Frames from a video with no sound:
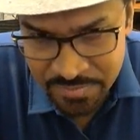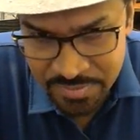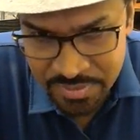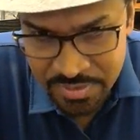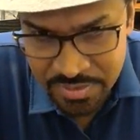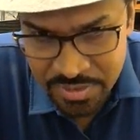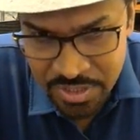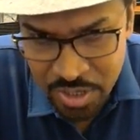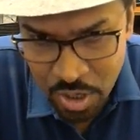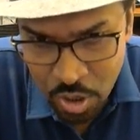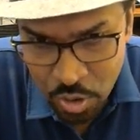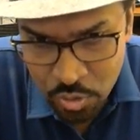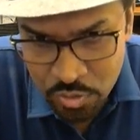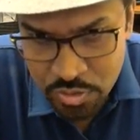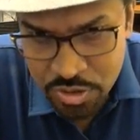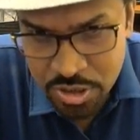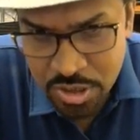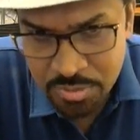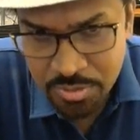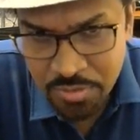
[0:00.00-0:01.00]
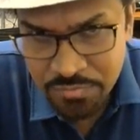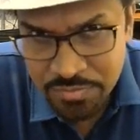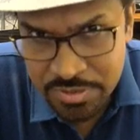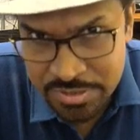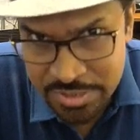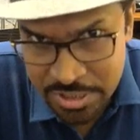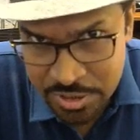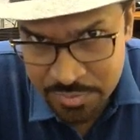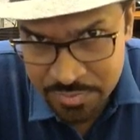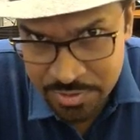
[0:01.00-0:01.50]
the outcome of this
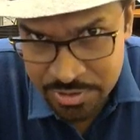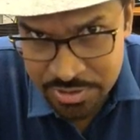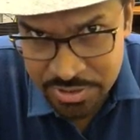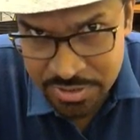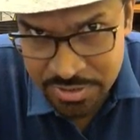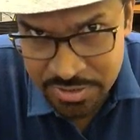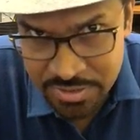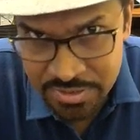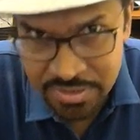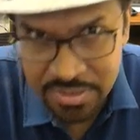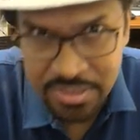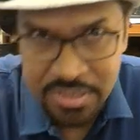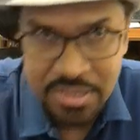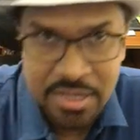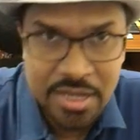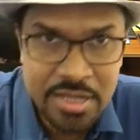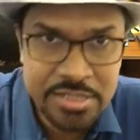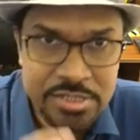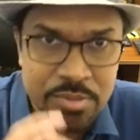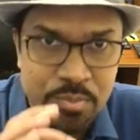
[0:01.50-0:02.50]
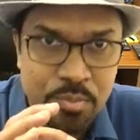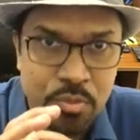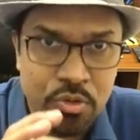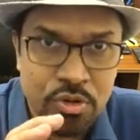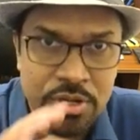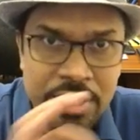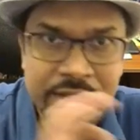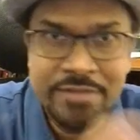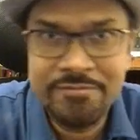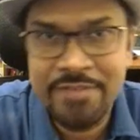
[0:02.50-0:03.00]
expression is a
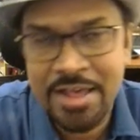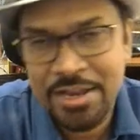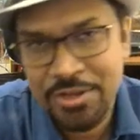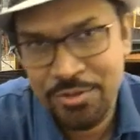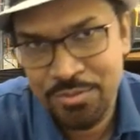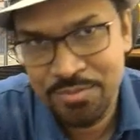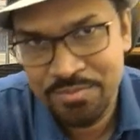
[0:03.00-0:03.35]
Boolean value